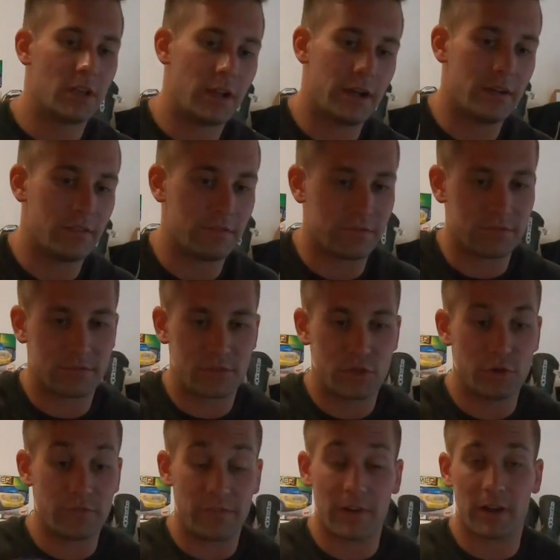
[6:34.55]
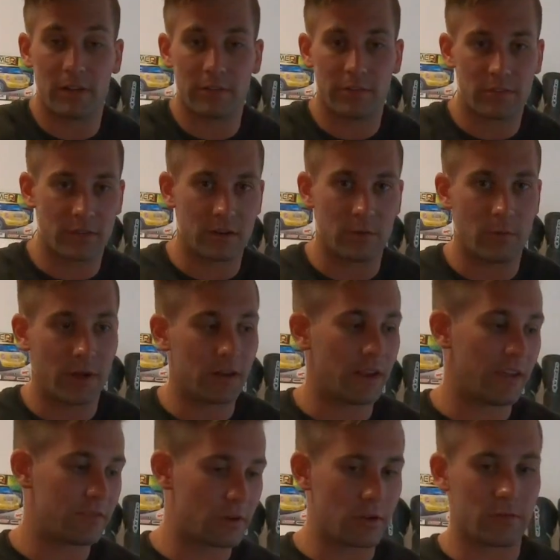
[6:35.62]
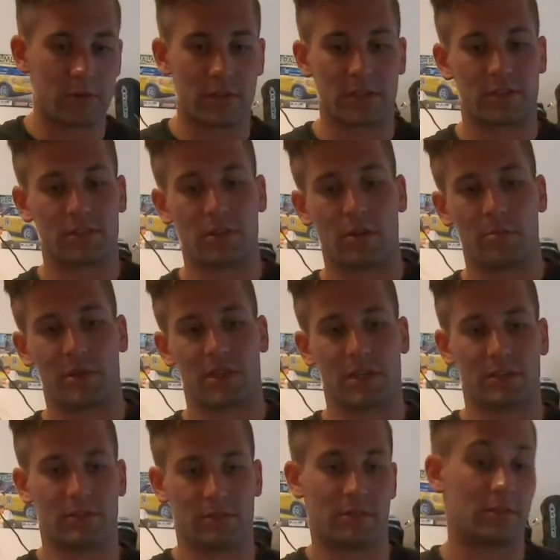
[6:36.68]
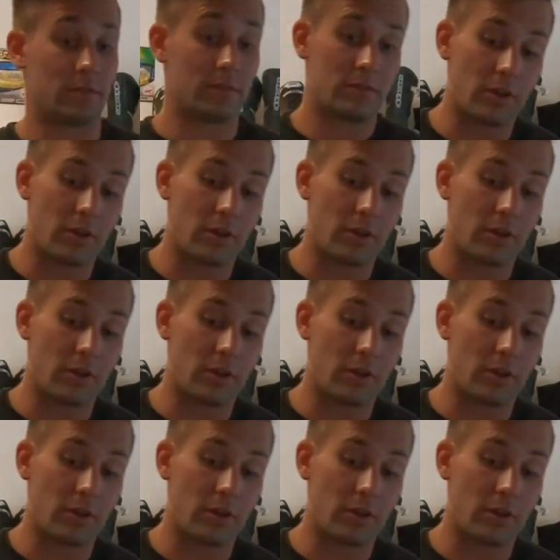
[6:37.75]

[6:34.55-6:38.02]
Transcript: of 2 funnels, and the one I can go really slow because the